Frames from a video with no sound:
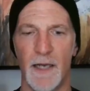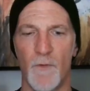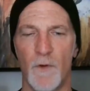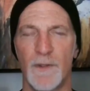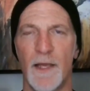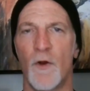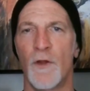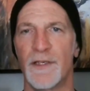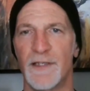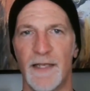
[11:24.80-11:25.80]
wrote down all
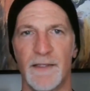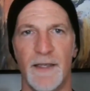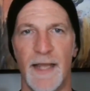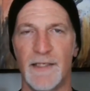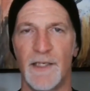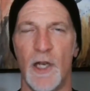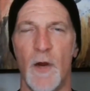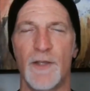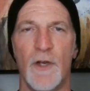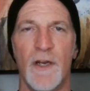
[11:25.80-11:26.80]
these things, and next thing you know,
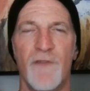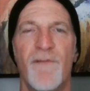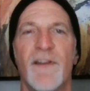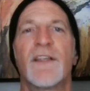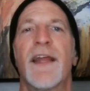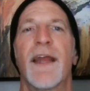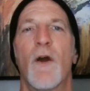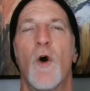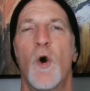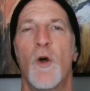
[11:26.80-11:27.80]
I started
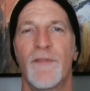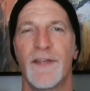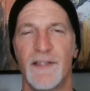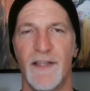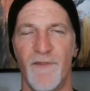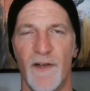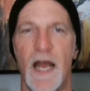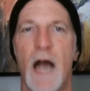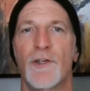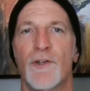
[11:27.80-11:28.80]
visiting all these different
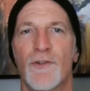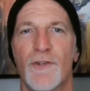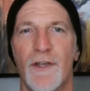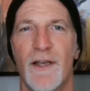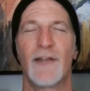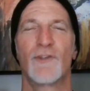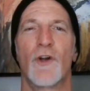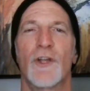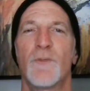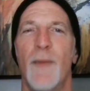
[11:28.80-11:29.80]
doctors and
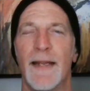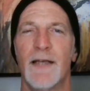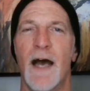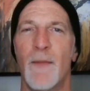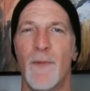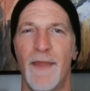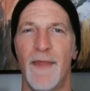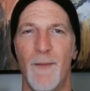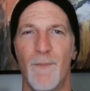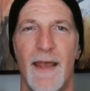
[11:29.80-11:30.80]
started spending time with
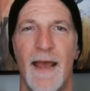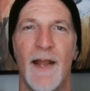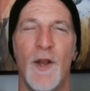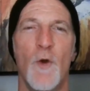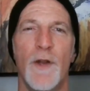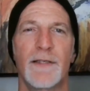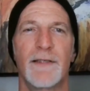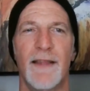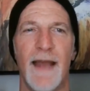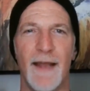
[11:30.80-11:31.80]
them. And I
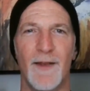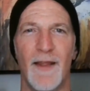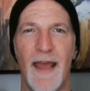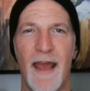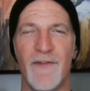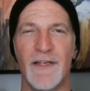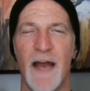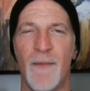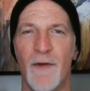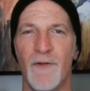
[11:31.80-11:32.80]
noticed that every time I would